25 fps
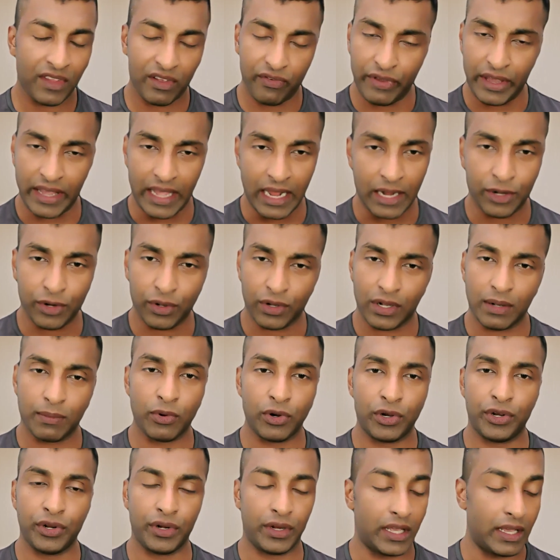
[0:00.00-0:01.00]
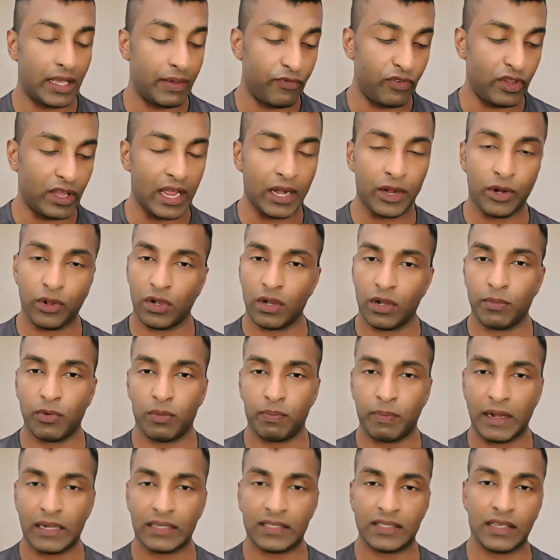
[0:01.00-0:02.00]
We can talk about Durkheim. We can talk
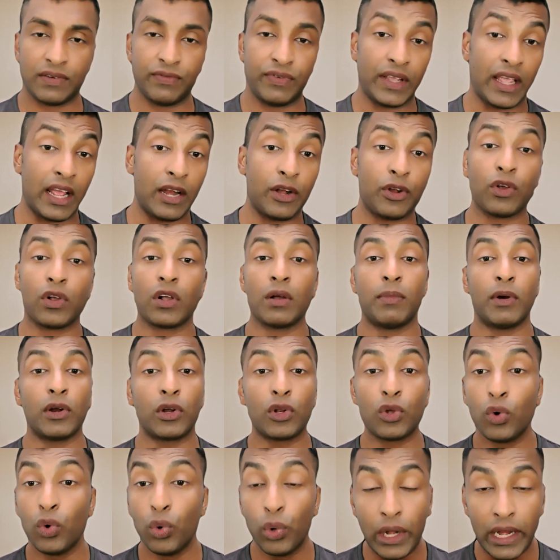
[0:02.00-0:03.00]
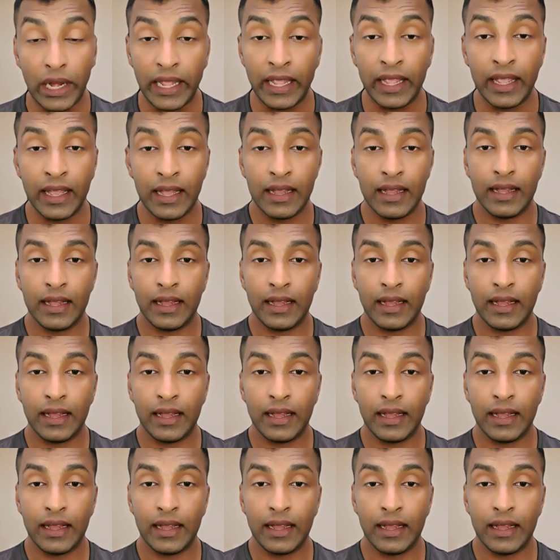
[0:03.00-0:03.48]
about Parson. We can talk about Cooley.